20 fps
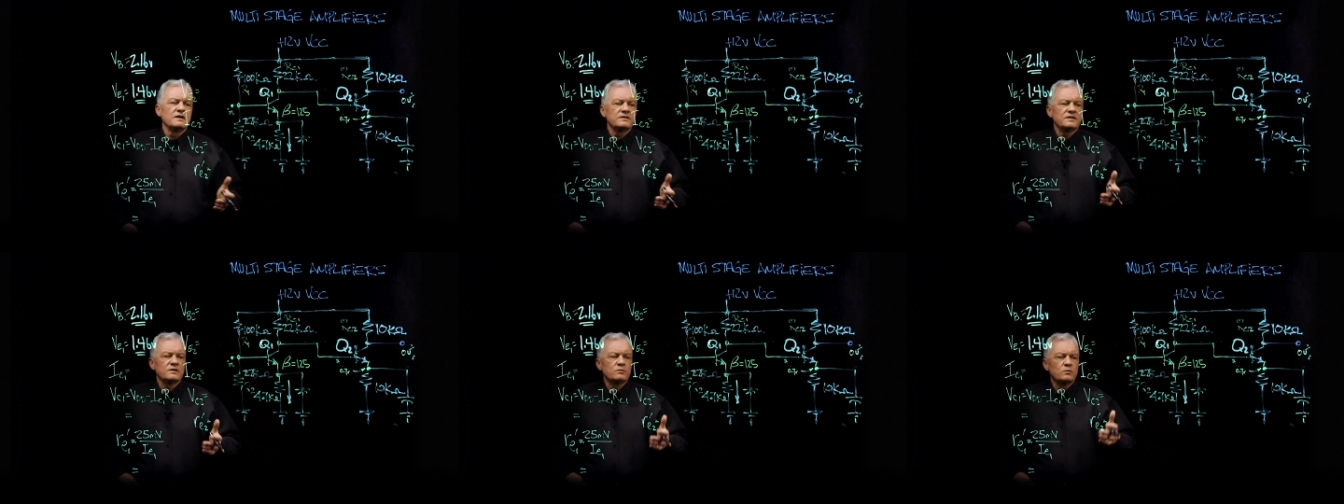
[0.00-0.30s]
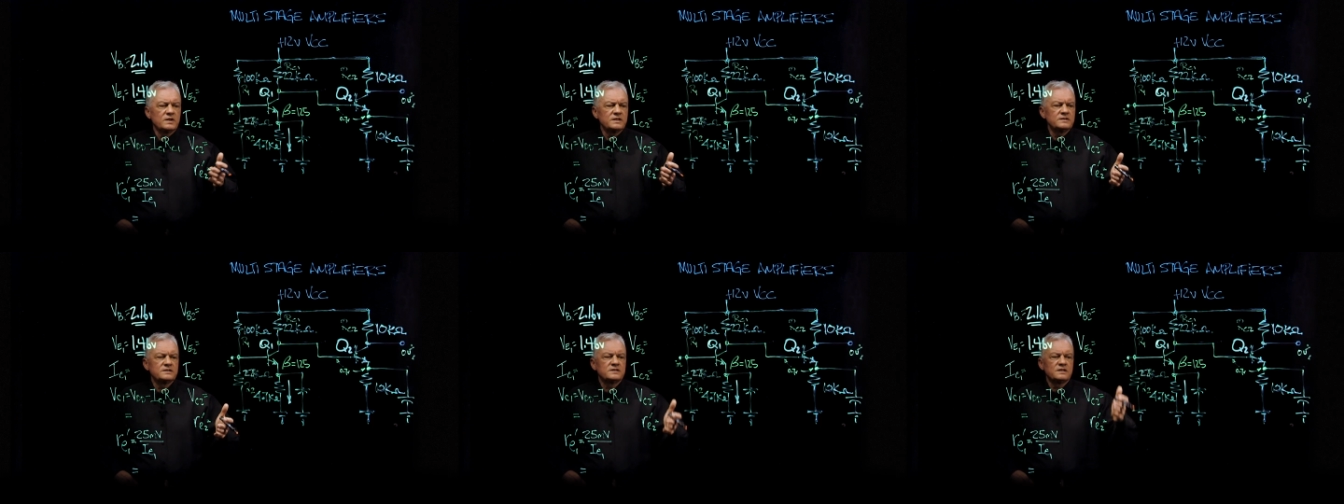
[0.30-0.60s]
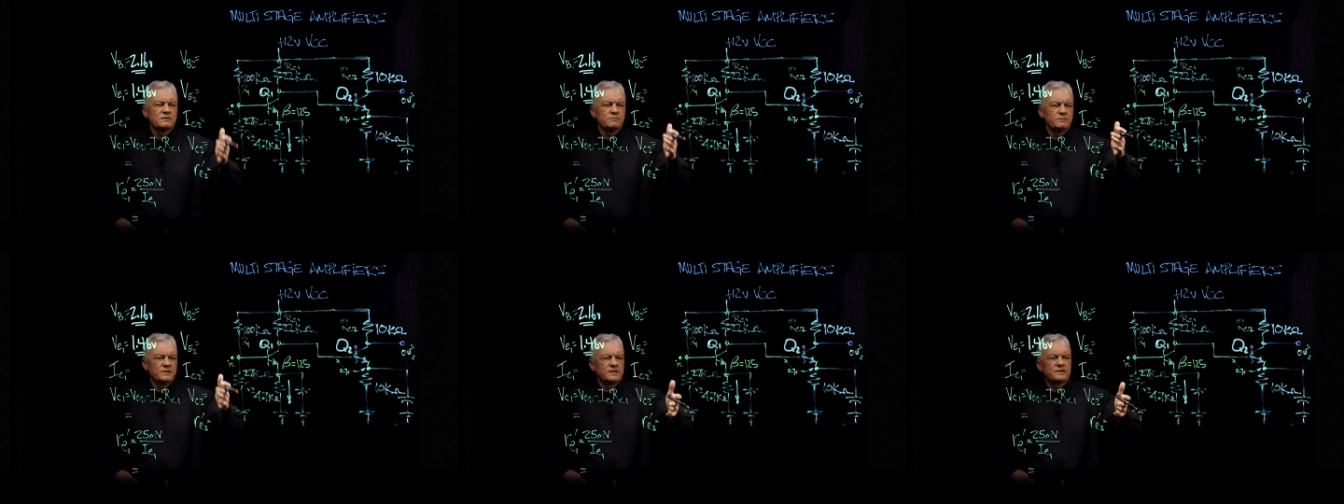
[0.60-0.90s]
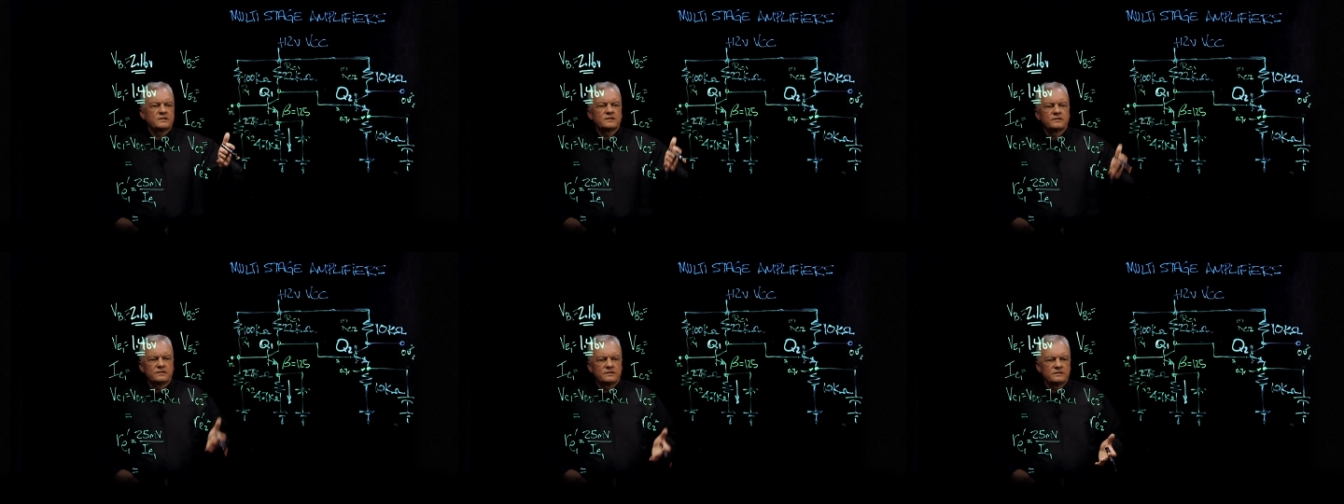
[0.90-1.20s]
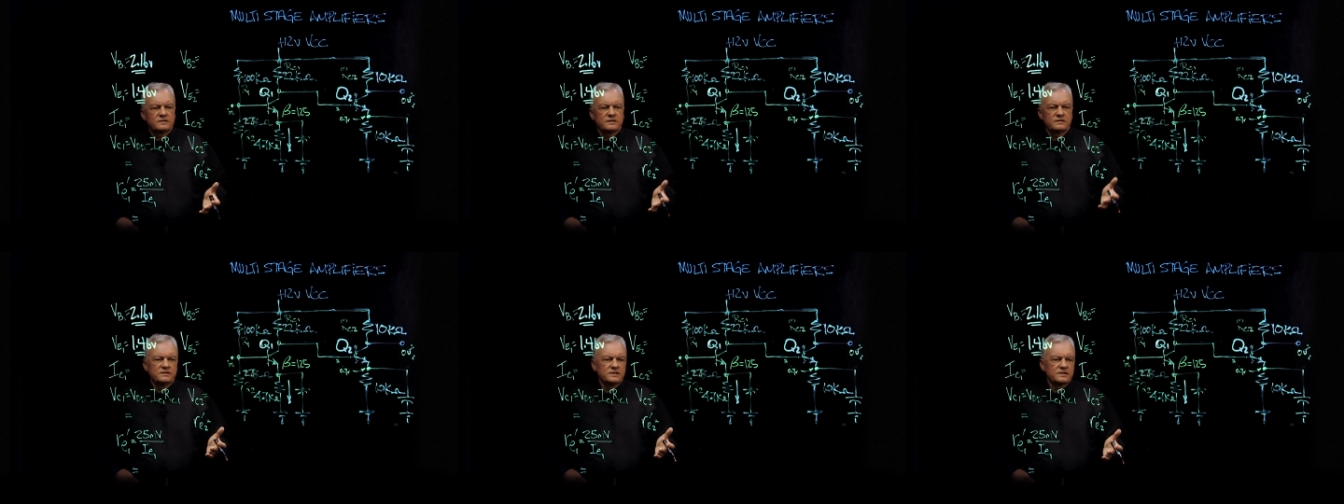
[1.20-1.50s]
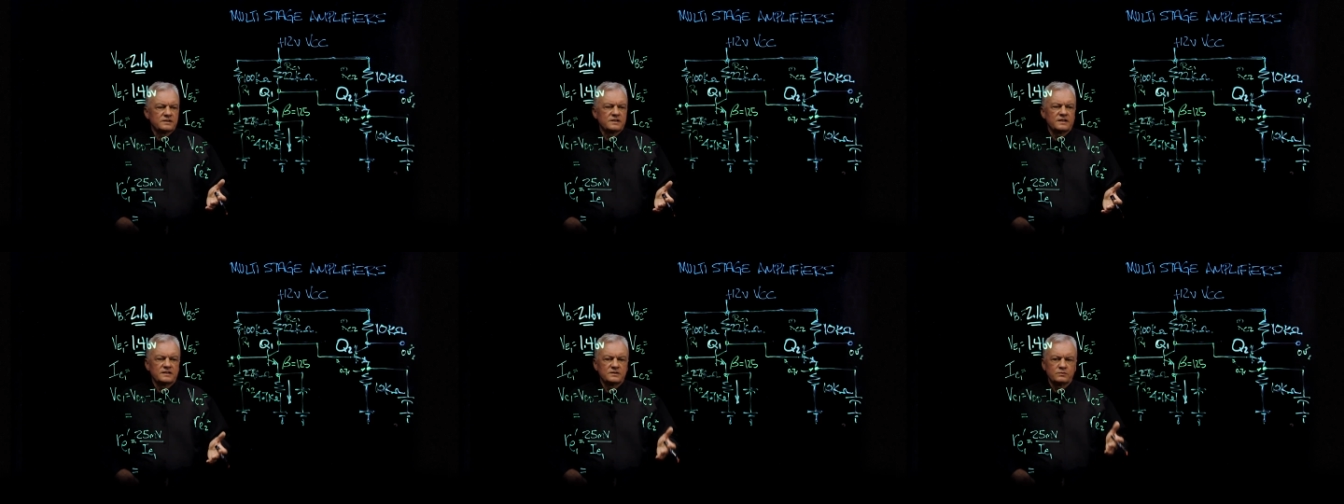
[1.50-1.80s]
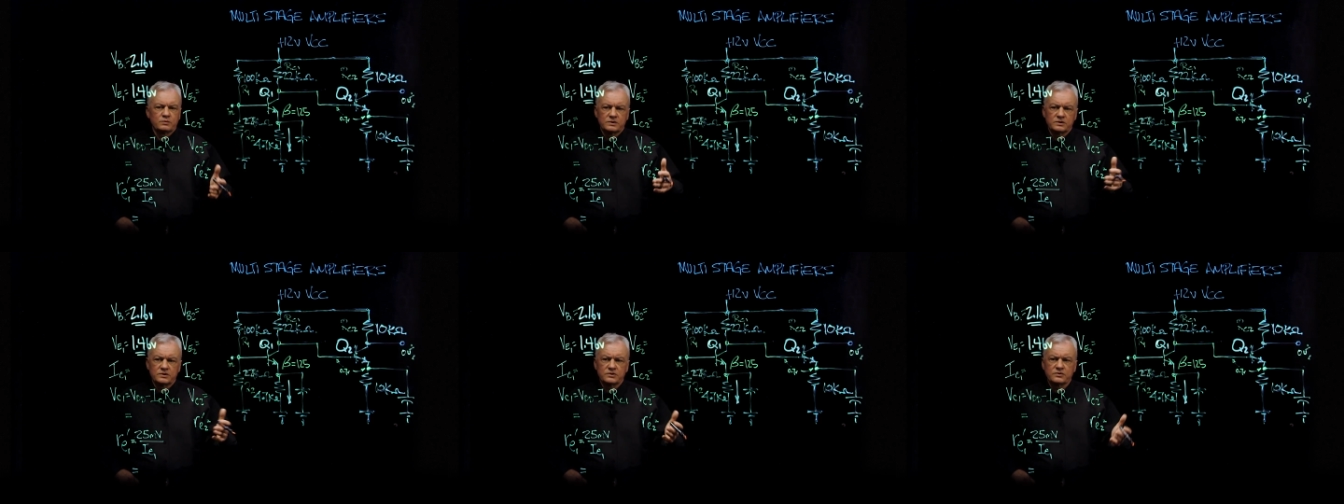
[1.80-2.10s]
then what is the emitter current in this
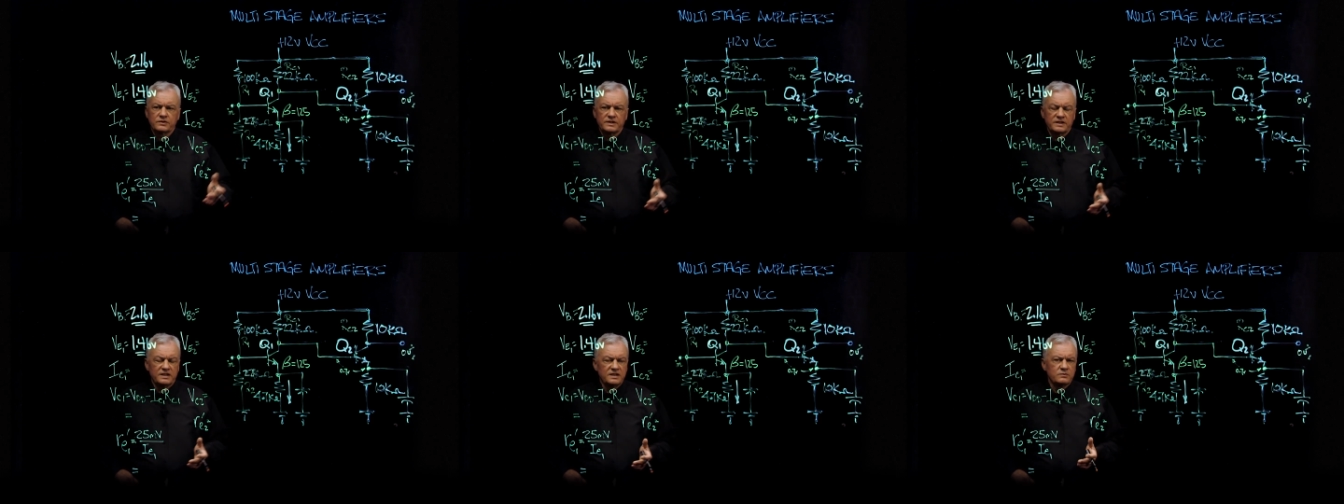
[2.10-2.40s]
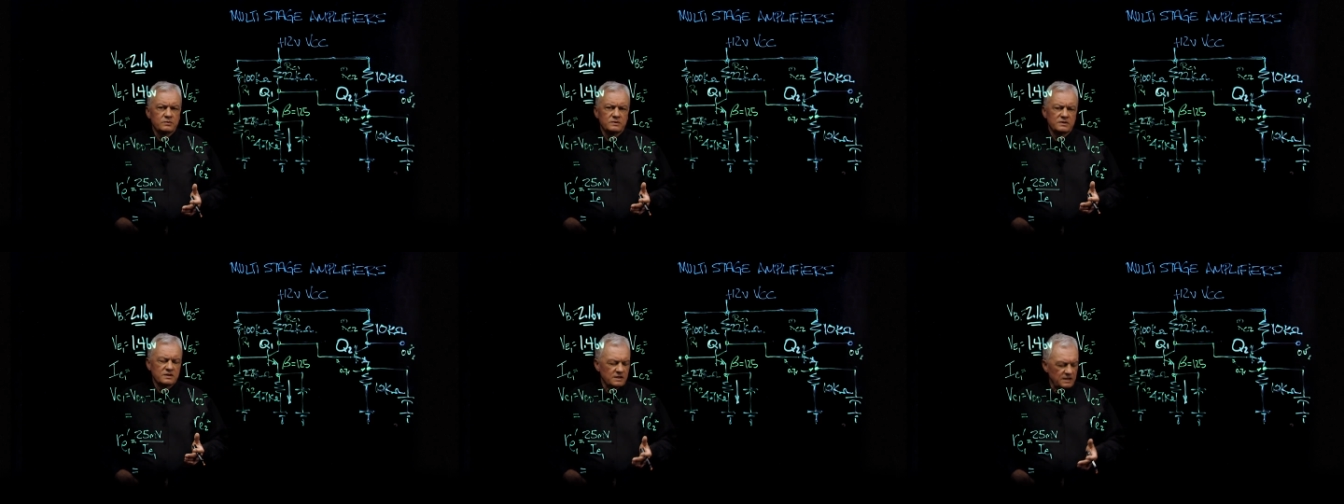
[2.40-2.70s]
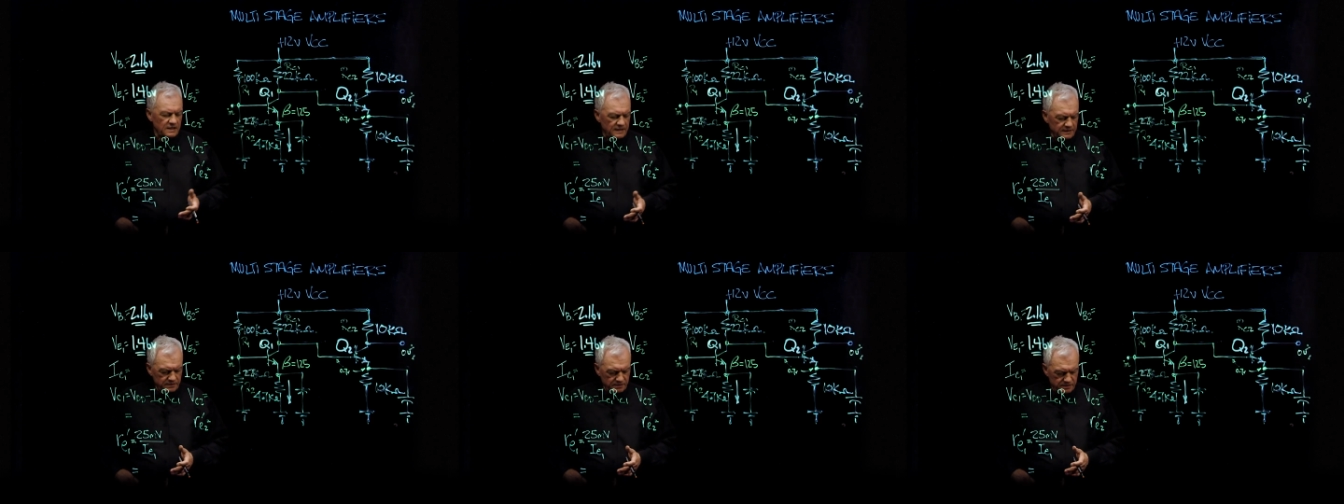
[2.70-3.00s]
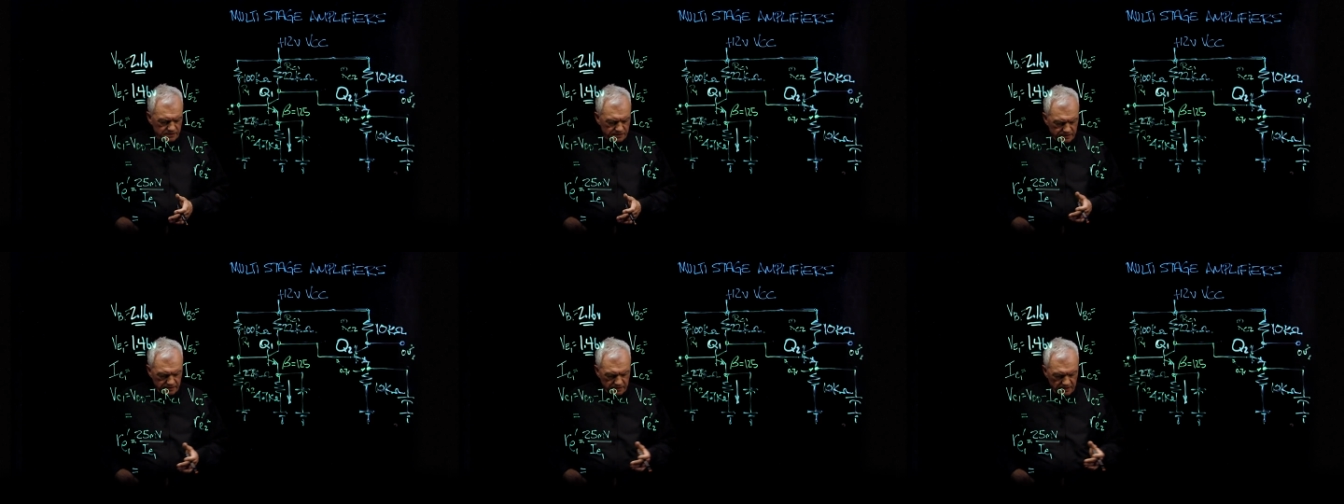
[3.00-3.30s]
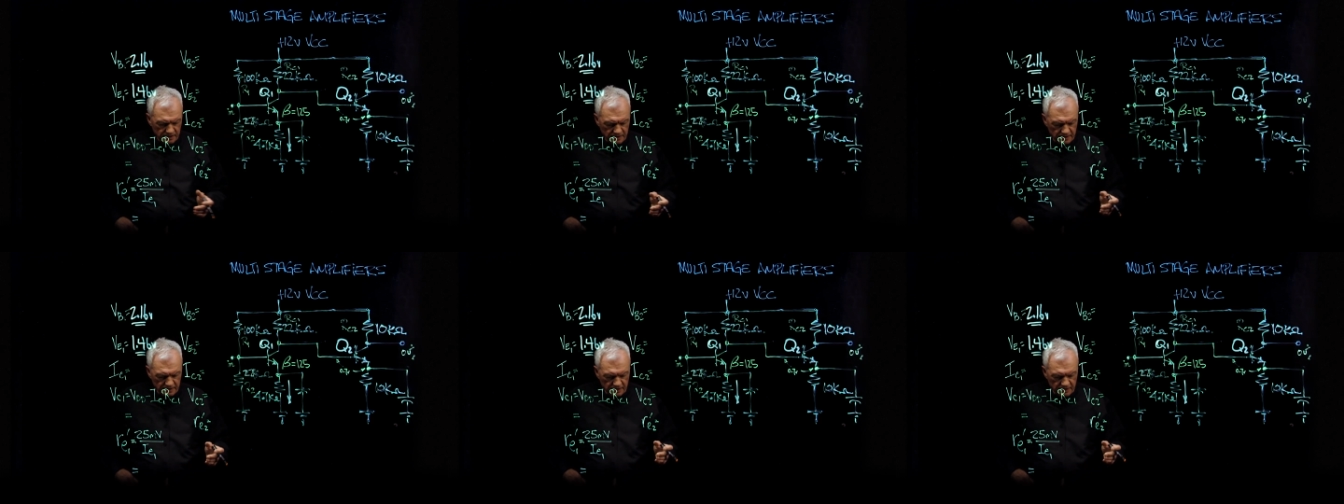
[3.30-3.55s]
case, which is going to equal the collector current?